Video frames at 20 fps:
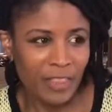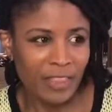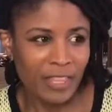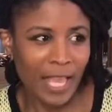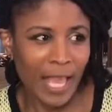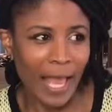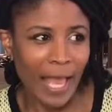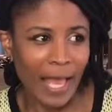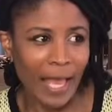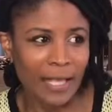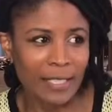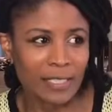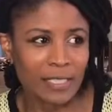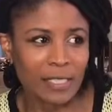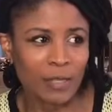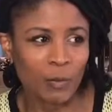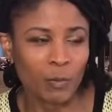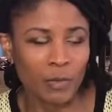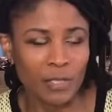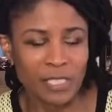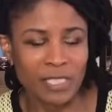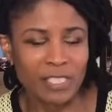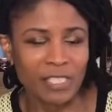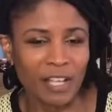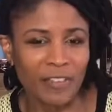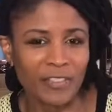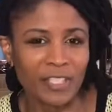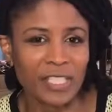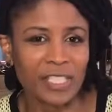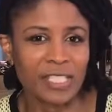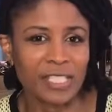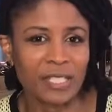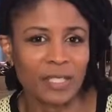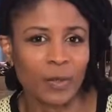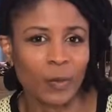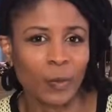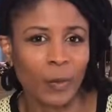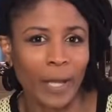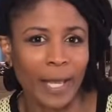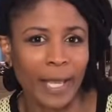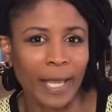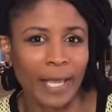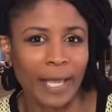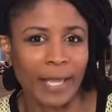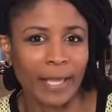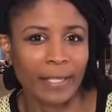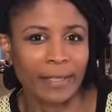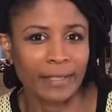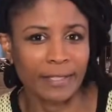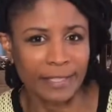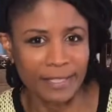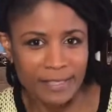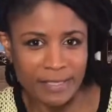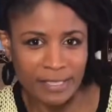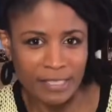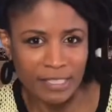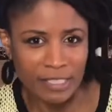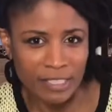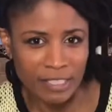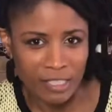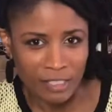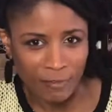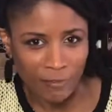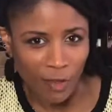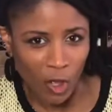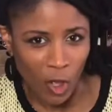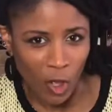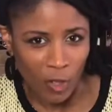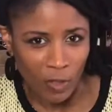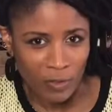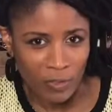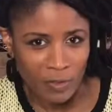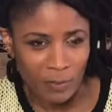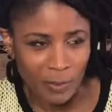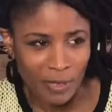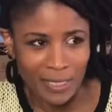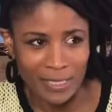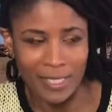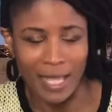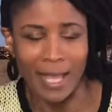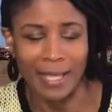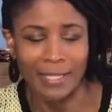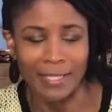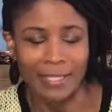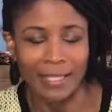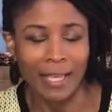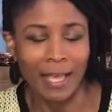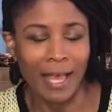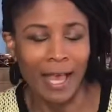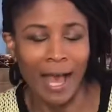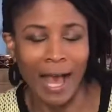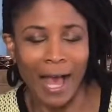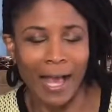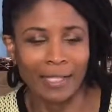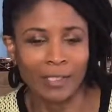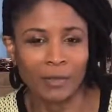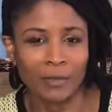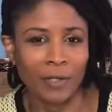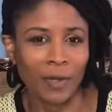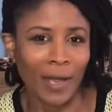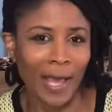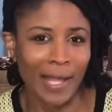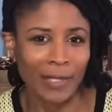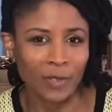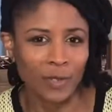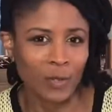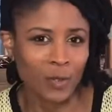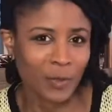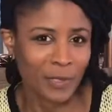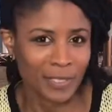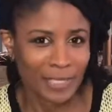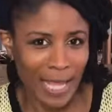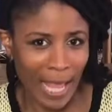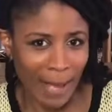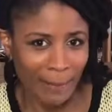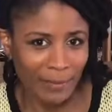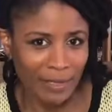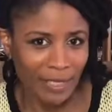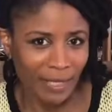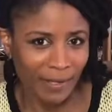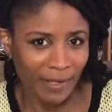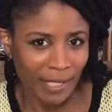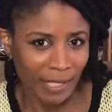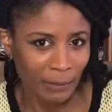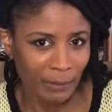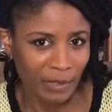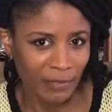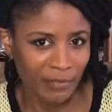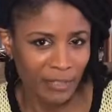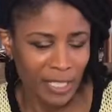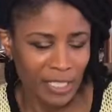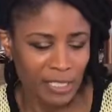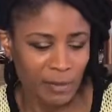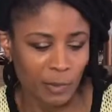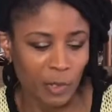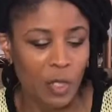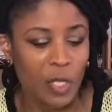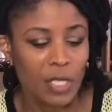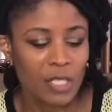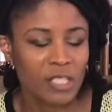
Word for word: that when stuff gets in the way, the consistency falls because I I don't know how to adapt and I can't be flexible.